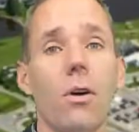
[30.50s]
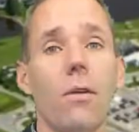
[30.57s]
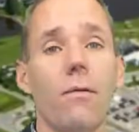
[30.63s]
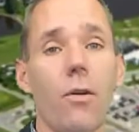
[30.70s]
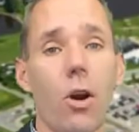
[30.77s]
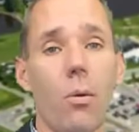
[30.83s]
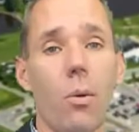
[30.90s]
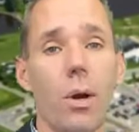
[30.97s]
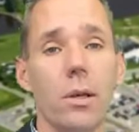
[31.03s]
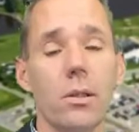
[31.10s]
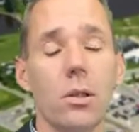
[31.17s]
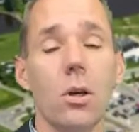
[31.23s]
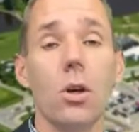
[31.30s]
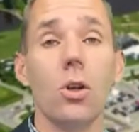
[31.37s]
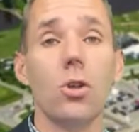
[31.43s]

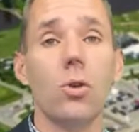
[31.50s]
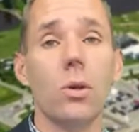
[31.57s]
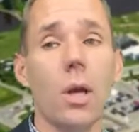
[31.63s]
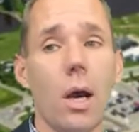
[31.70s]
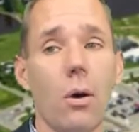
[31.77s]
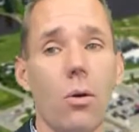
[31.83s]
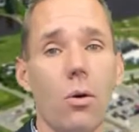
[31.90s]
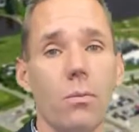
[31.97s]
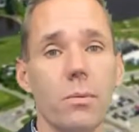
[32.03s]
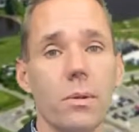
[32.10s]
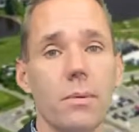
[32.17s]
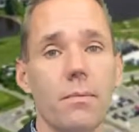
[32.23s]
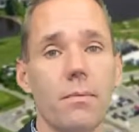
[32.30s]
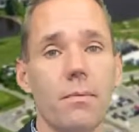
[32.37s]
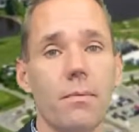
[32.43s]
fairways to townhomes.
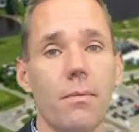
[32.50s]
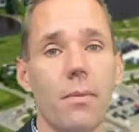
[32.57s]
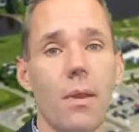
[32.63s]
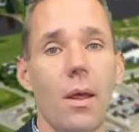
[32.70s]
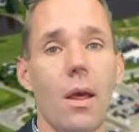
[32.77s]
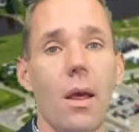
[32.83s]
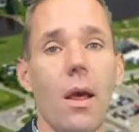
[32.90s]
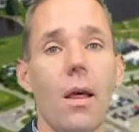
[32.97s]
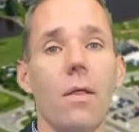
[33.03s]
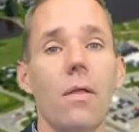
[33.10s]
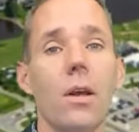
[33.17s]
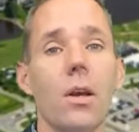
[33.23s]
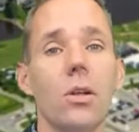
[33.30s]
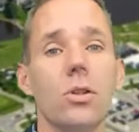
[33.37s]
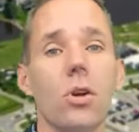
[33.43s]

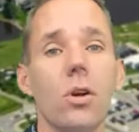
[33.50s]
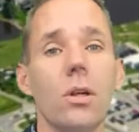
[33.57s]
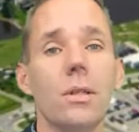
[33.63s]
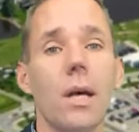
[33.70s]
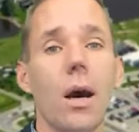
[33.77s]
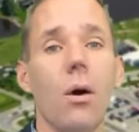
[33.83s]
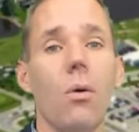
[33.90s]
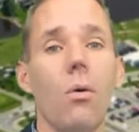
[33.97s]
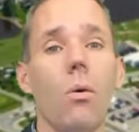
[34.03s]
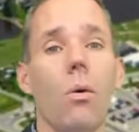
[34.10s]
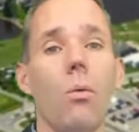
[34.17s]
The concern is how